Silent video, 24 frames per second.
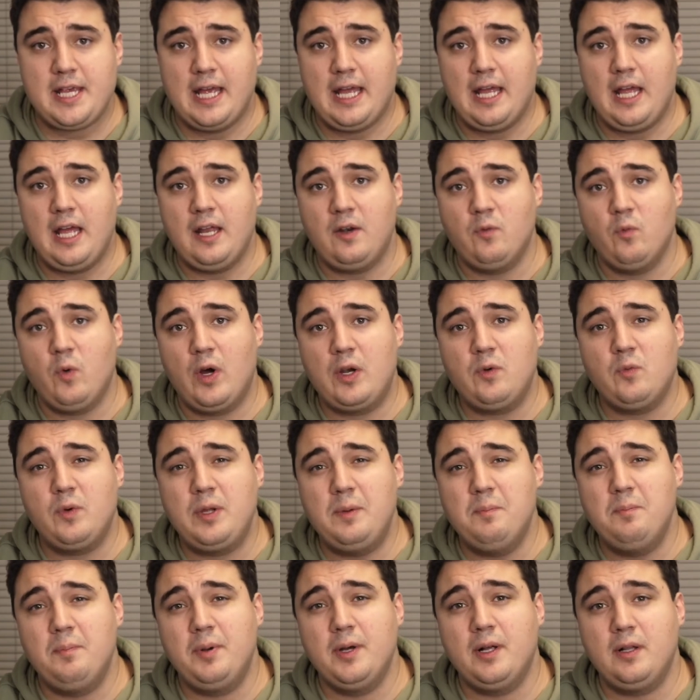And when
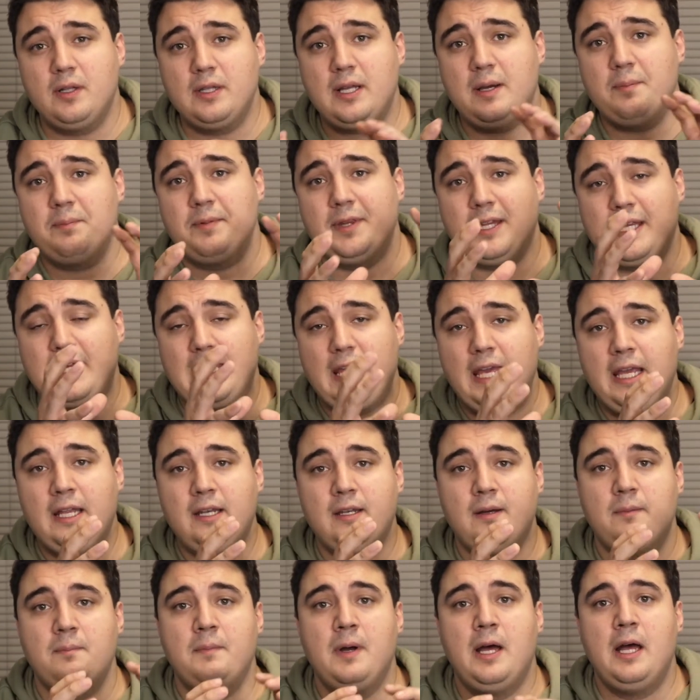we build up the
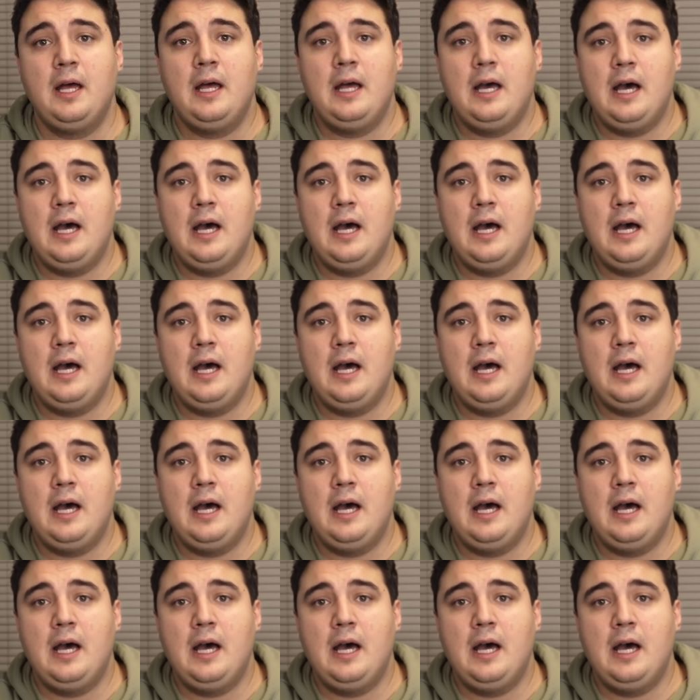kingdom